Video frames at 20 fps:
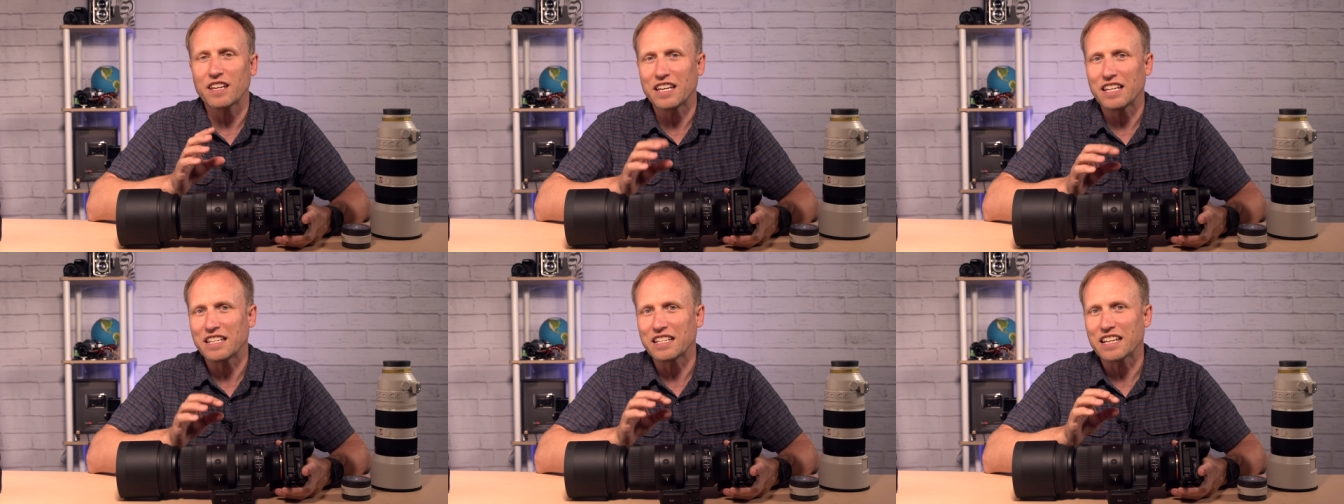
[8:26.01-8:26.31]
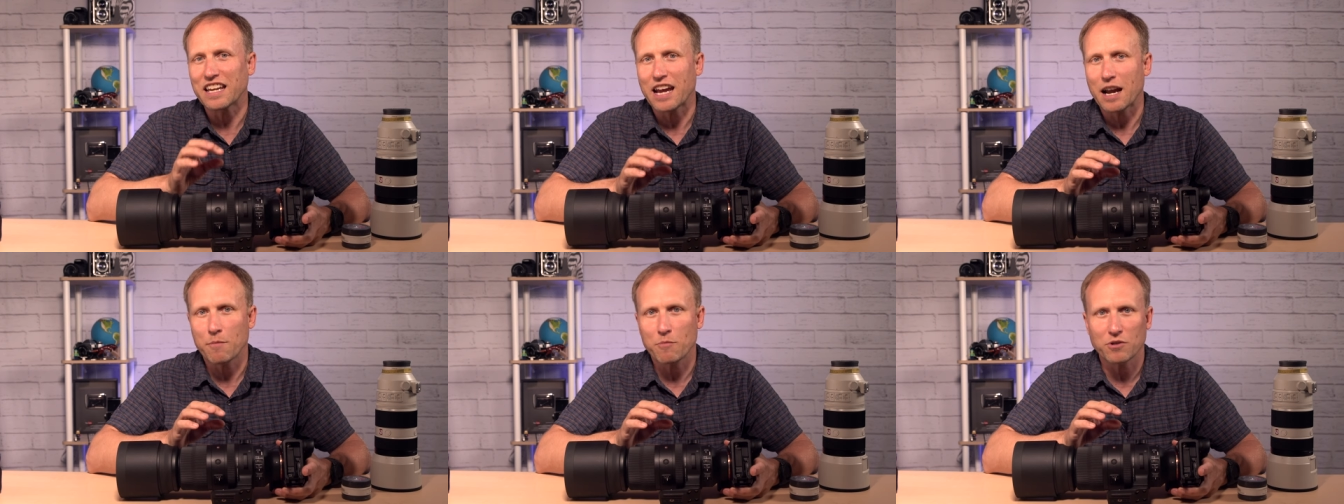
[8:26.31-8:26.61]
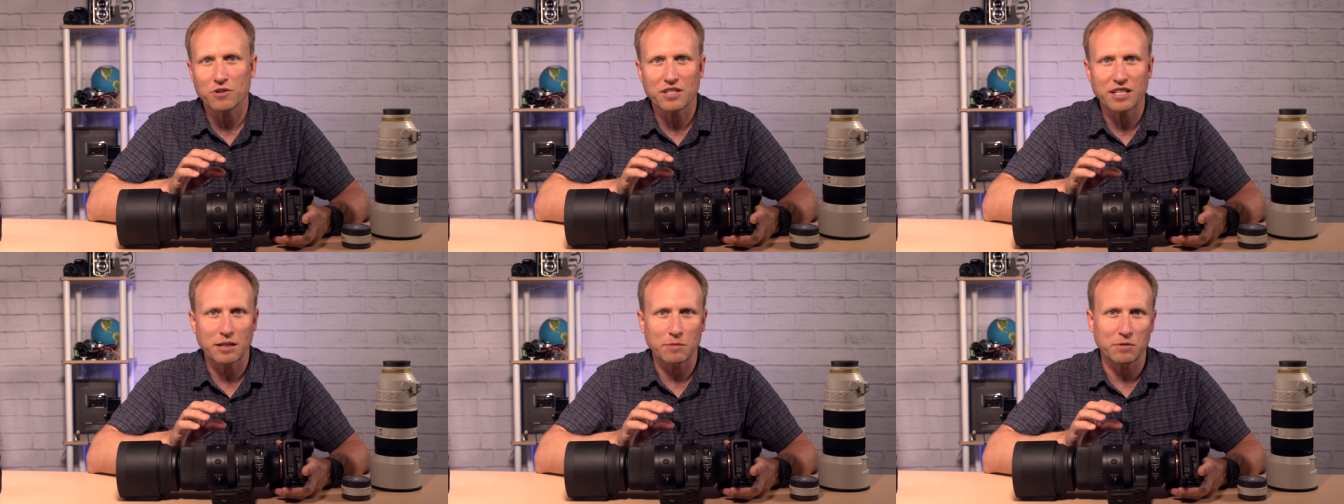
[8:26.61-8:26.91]
in-camera
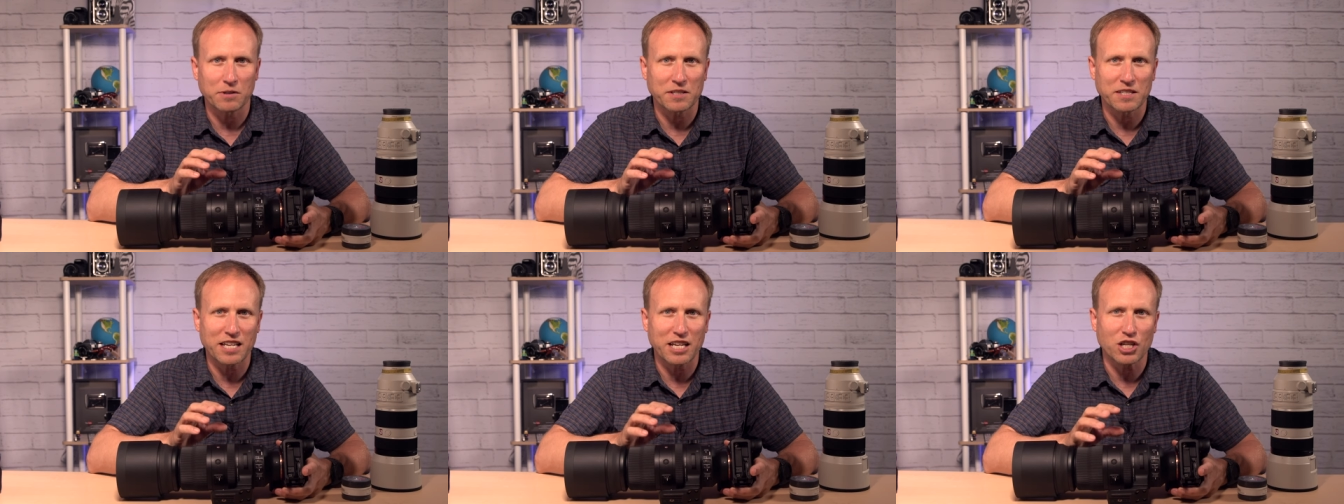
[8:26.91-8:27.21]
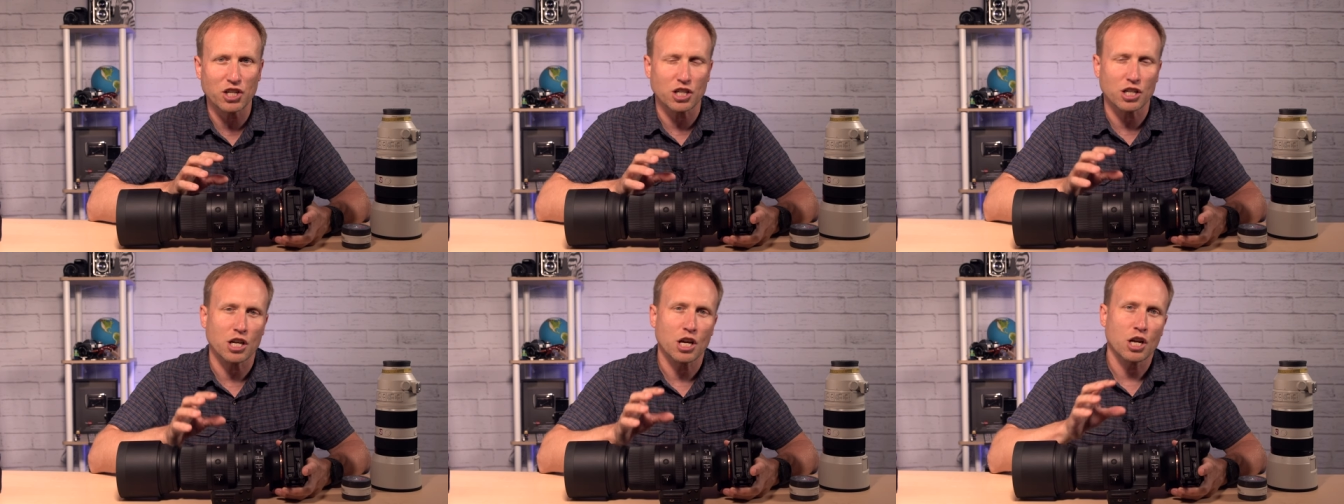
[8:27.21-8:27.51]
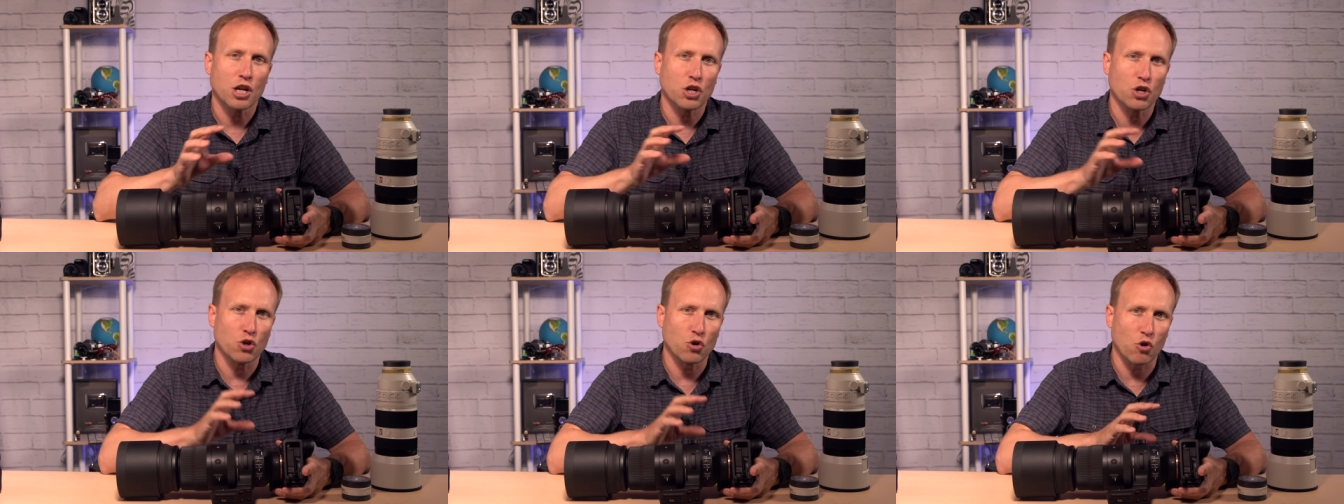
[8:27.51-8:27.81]
stabilization,
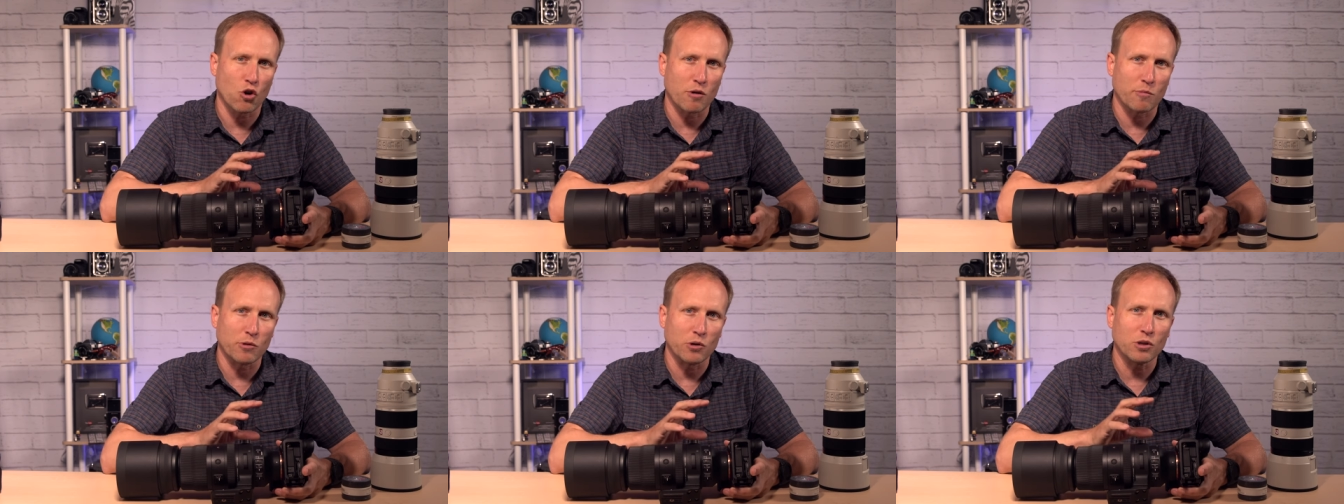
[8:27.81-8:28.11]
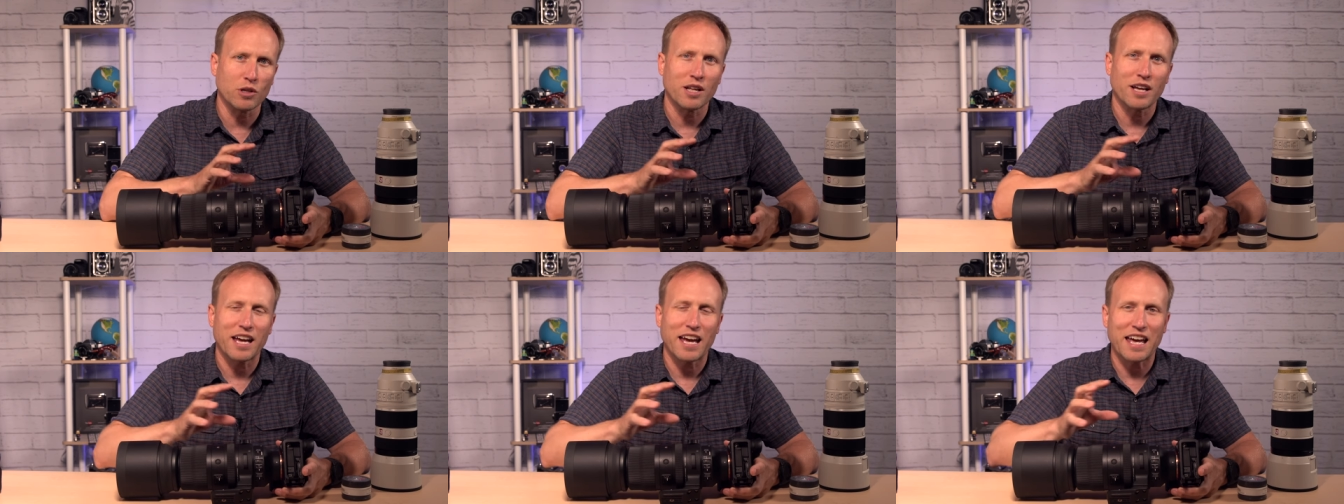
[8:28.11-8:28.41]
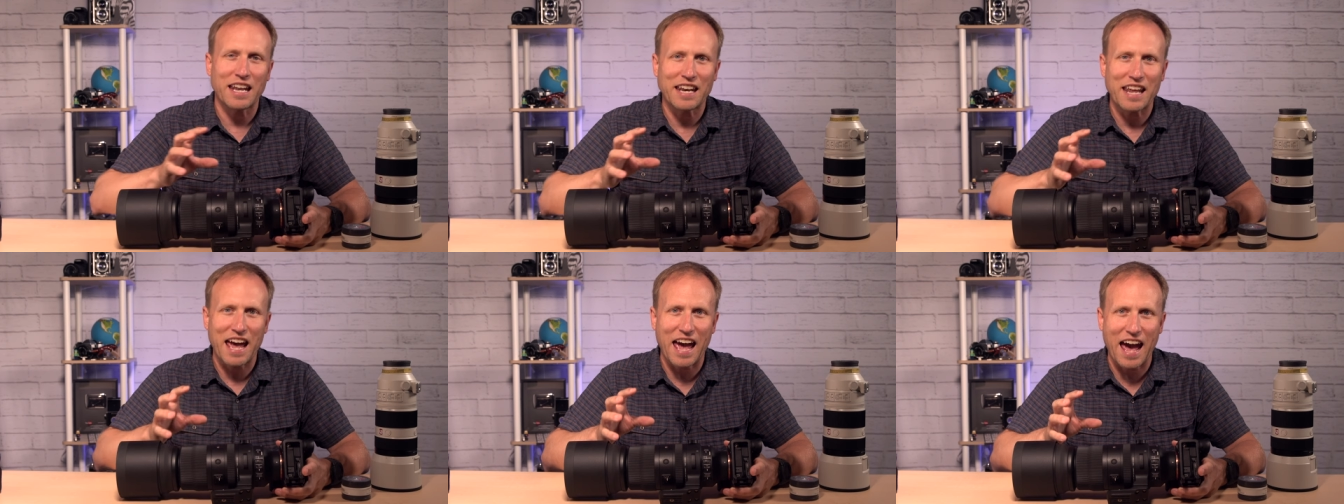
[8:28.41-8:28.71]
normal
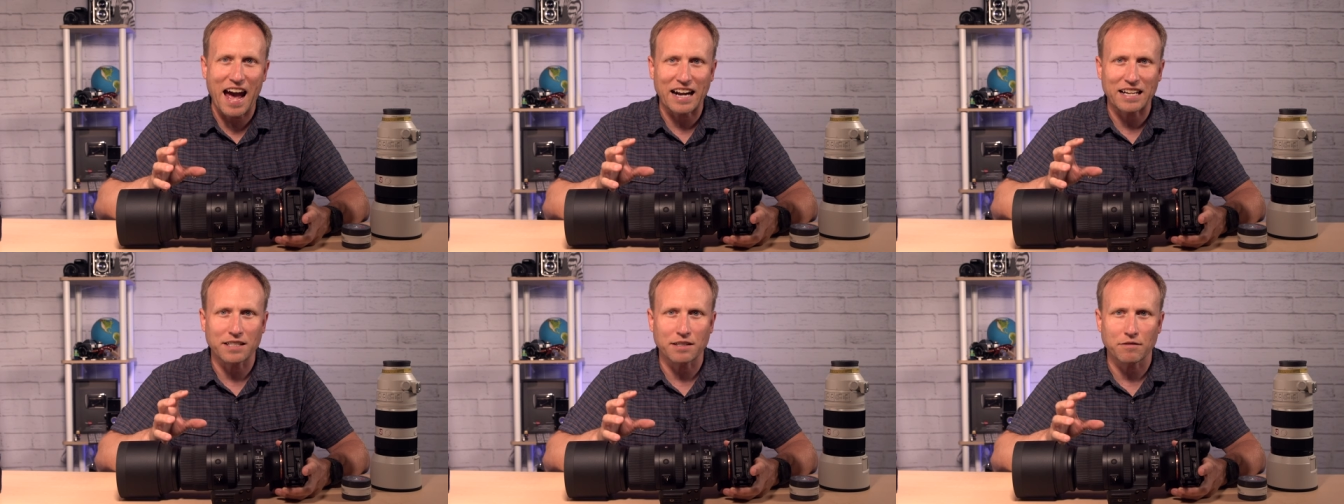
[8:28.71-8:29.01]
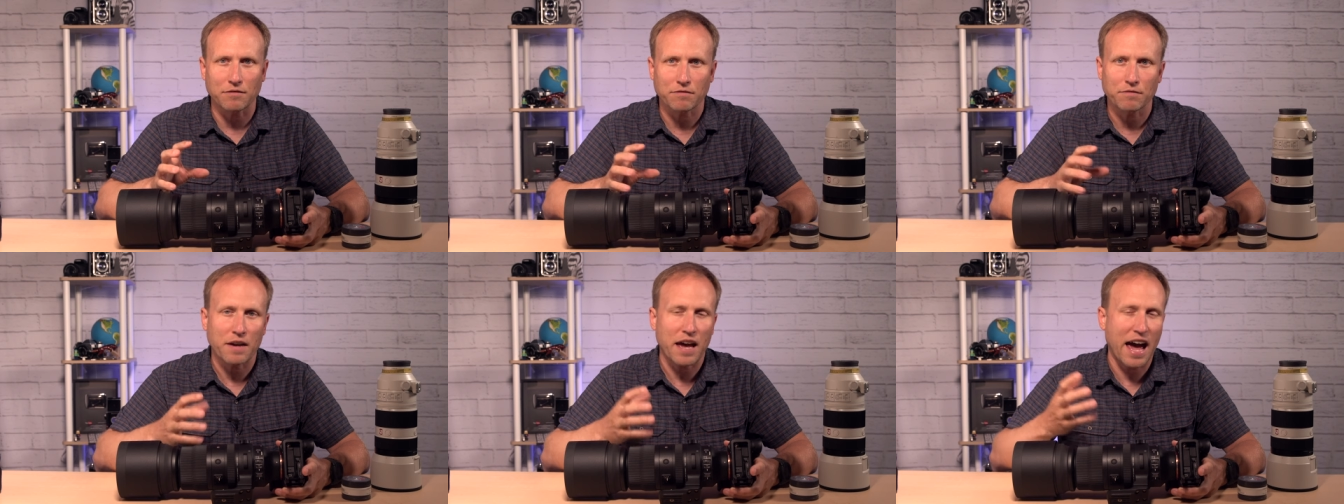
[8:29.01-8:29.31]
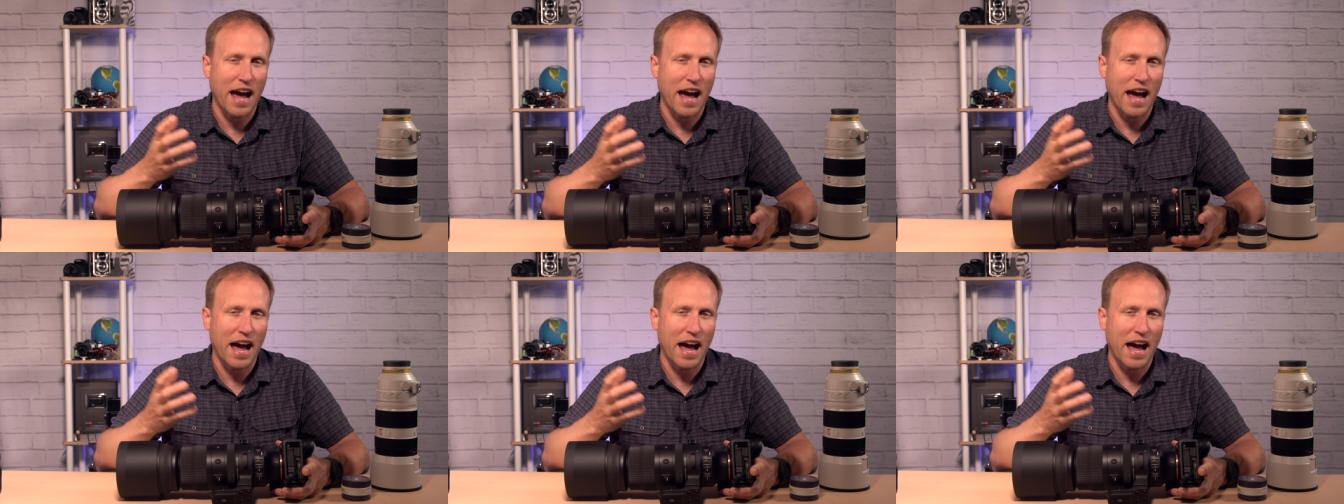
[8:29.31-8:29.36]
and active.